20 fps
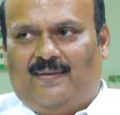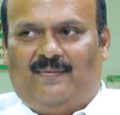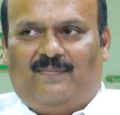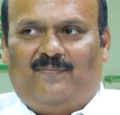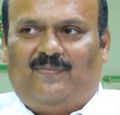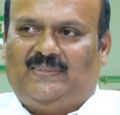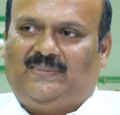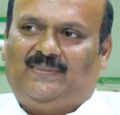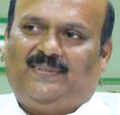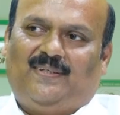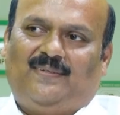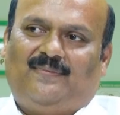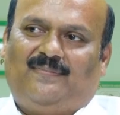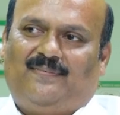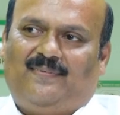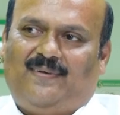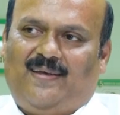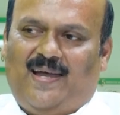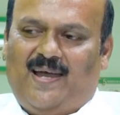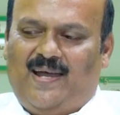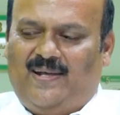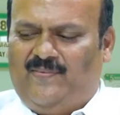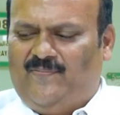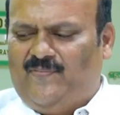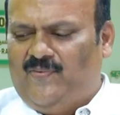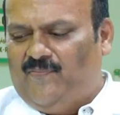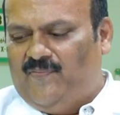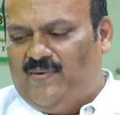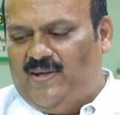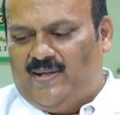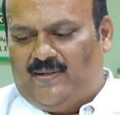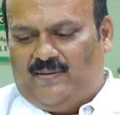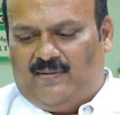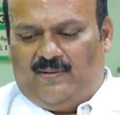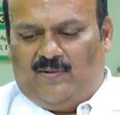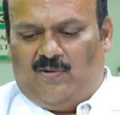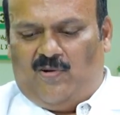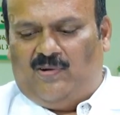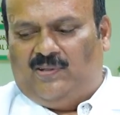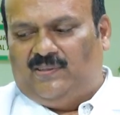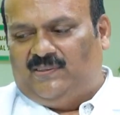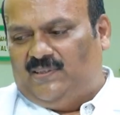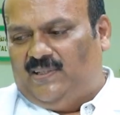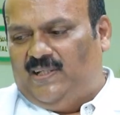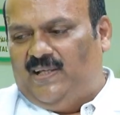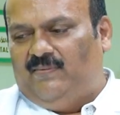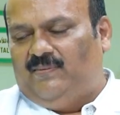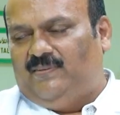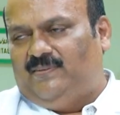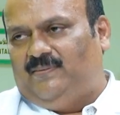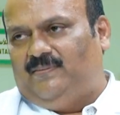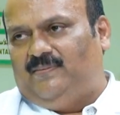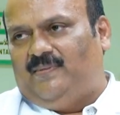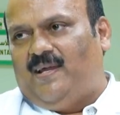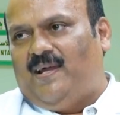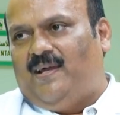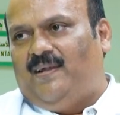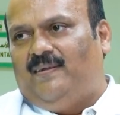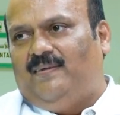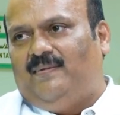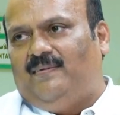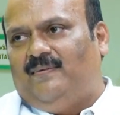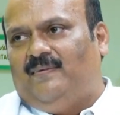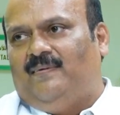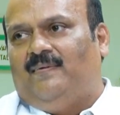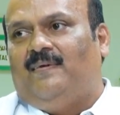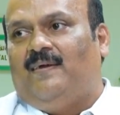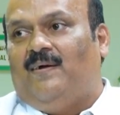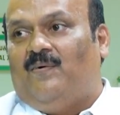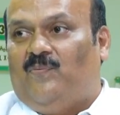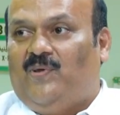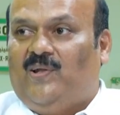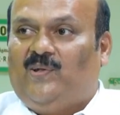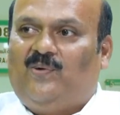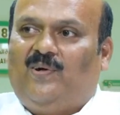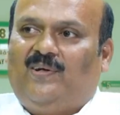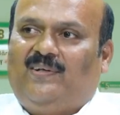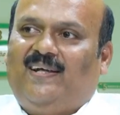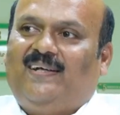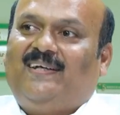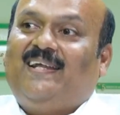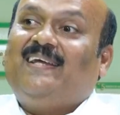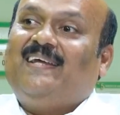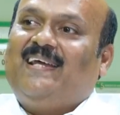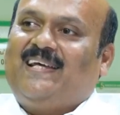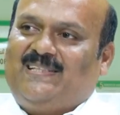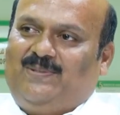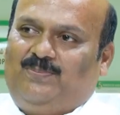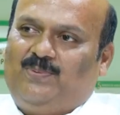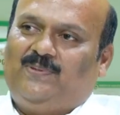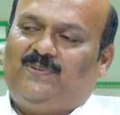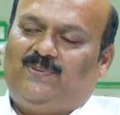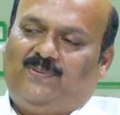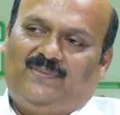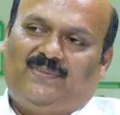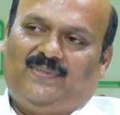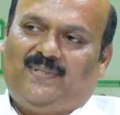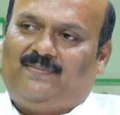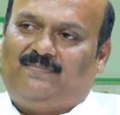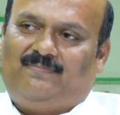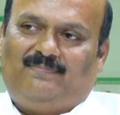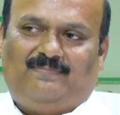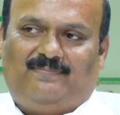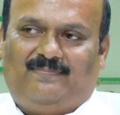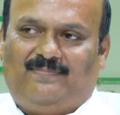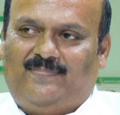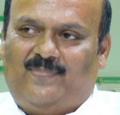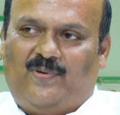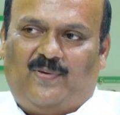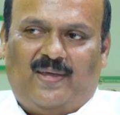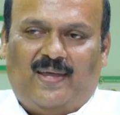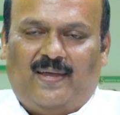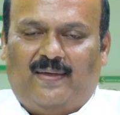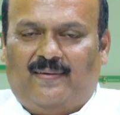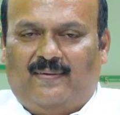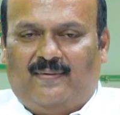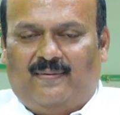first thing. And if you wear long sleeves and we are not getting exposed to sun, okay.